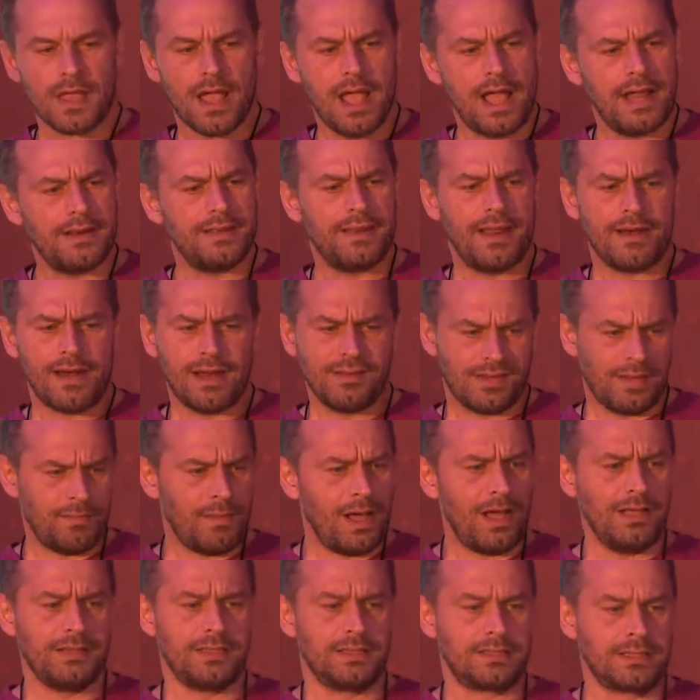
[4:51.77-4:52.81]
And there are some
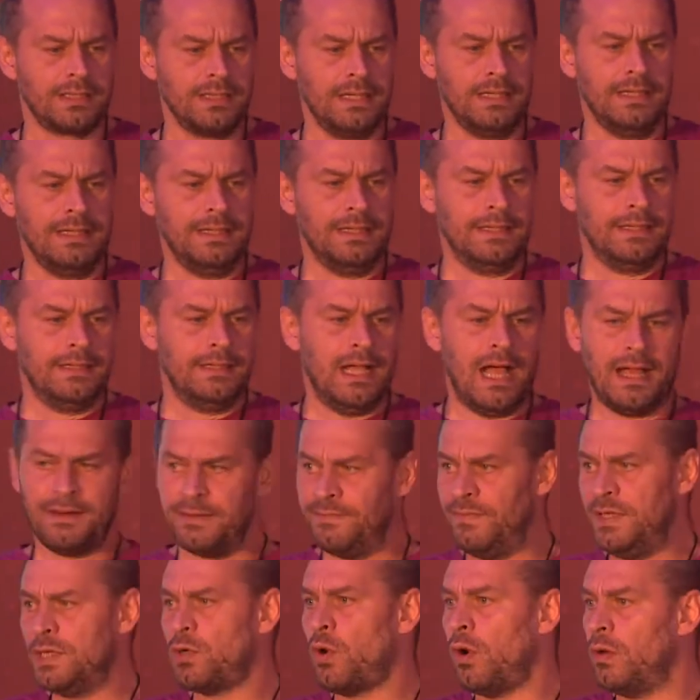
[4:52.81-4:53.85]
other,
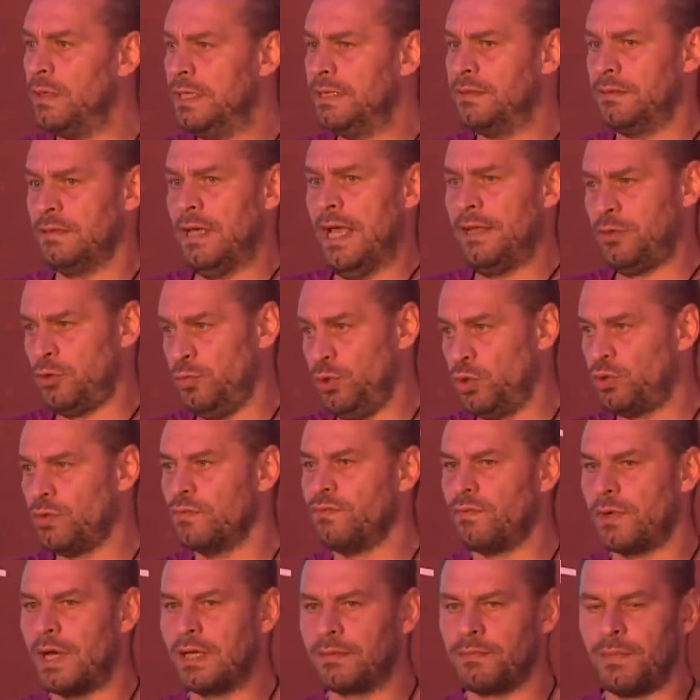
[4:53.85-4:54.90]
and we call it attribution
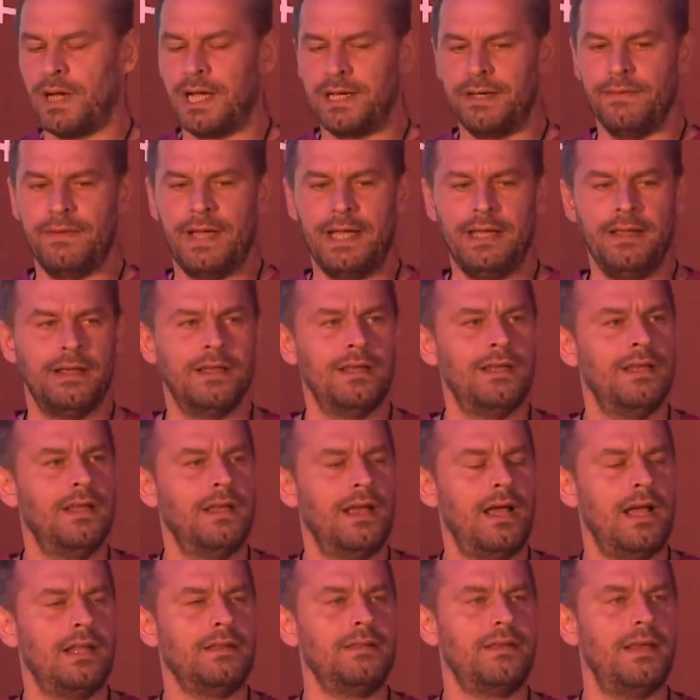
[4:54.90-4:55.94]
fraud, by the way,
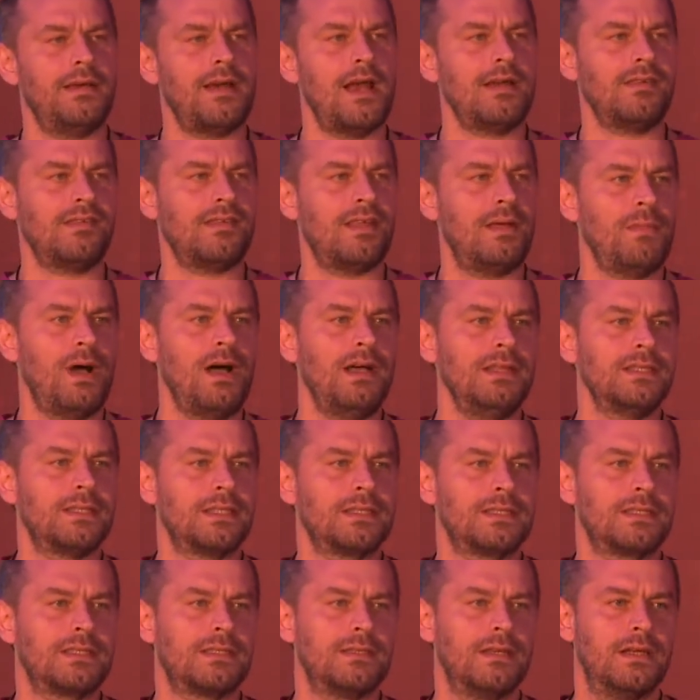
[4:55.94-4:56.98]
and there are some
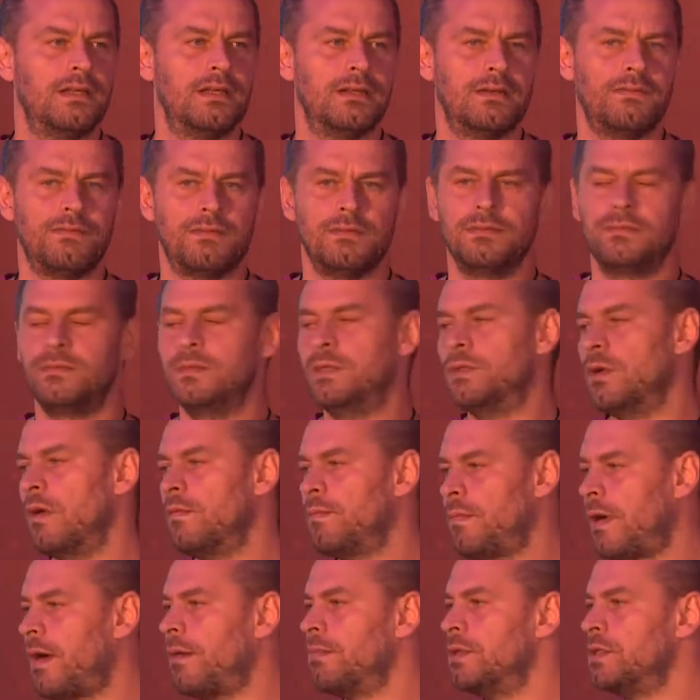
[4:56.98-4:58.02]
other, you know,
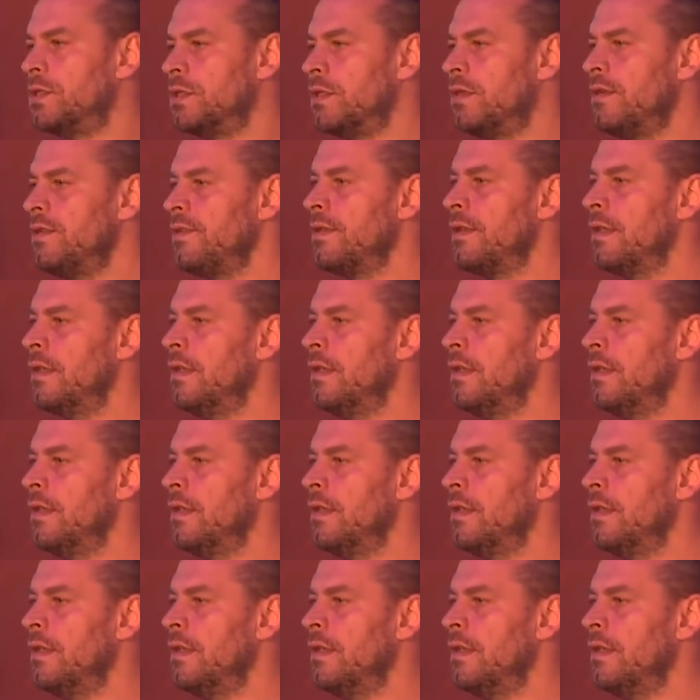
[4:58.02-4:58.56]
publishers